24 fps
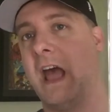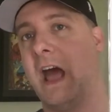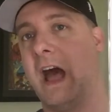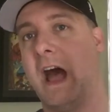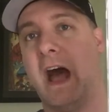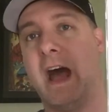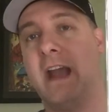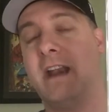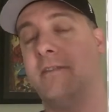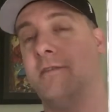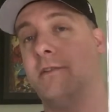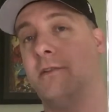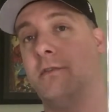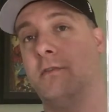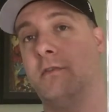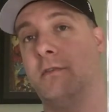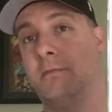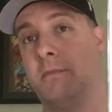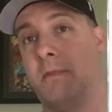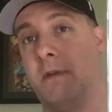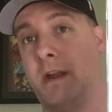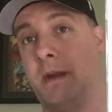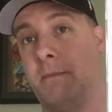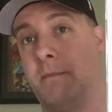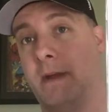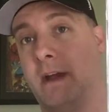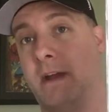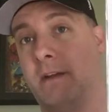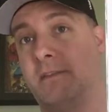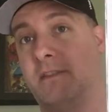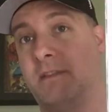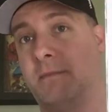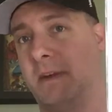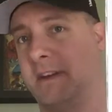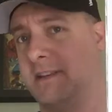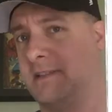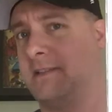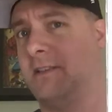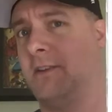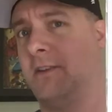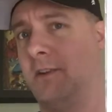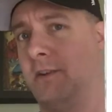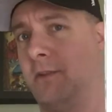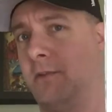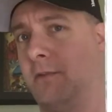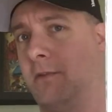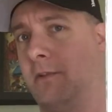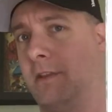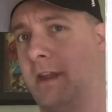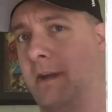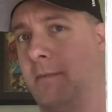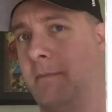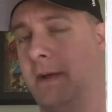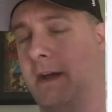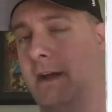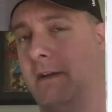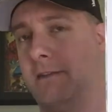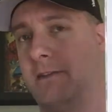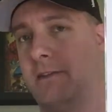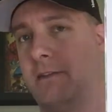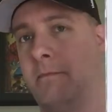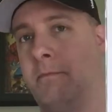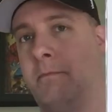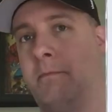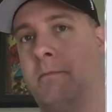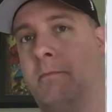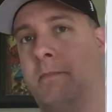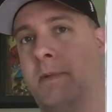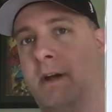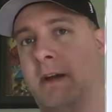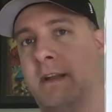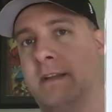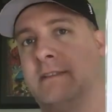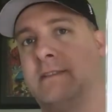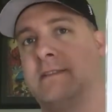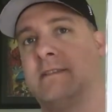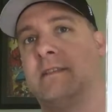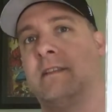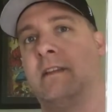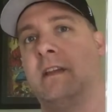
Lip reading: I never knew a lot about them. I still don't know a lot about them, but